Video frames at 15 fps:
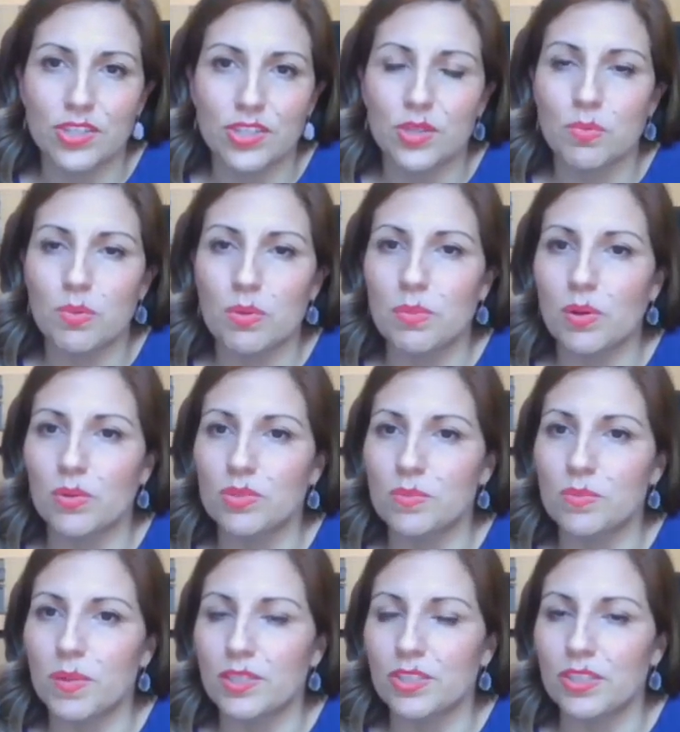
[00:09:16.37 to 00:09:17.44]
to the
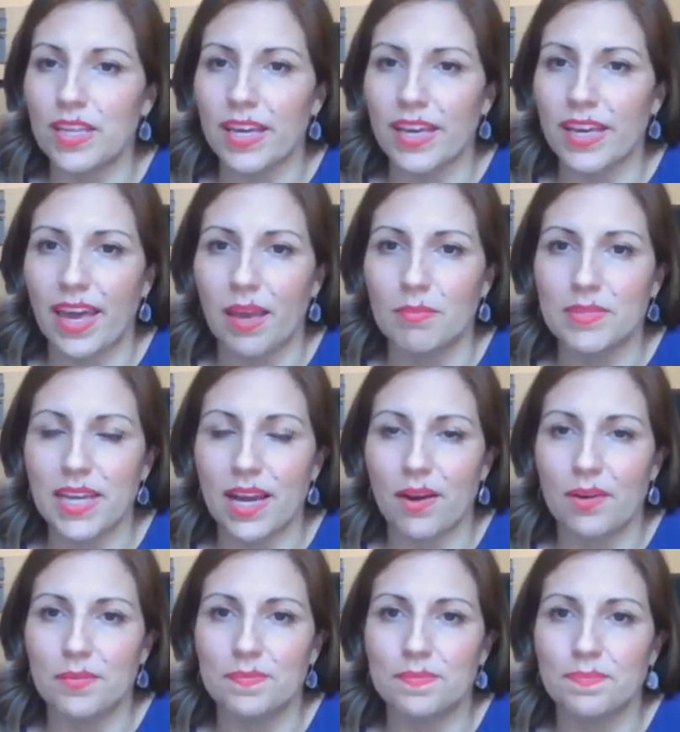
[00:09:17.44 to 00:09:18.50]
proposed budget that came
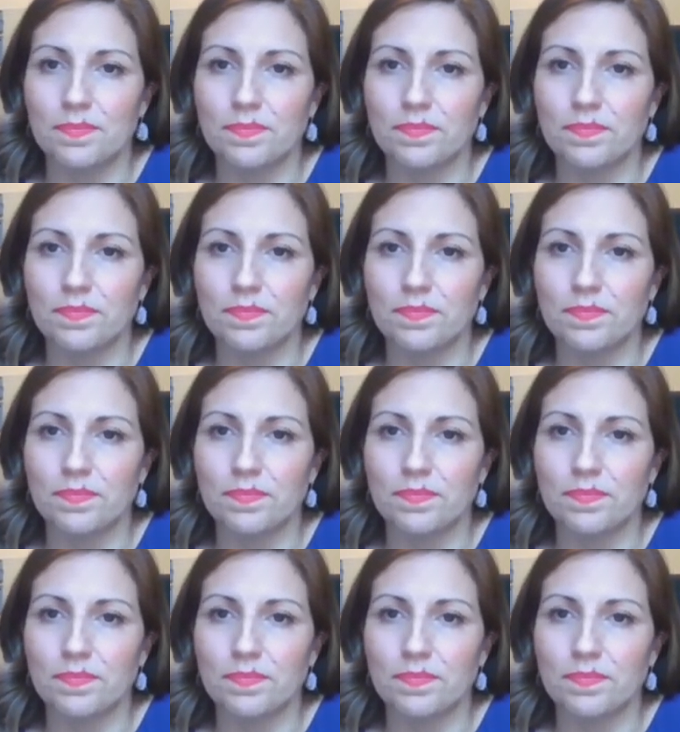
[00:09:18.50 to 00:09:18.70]
down.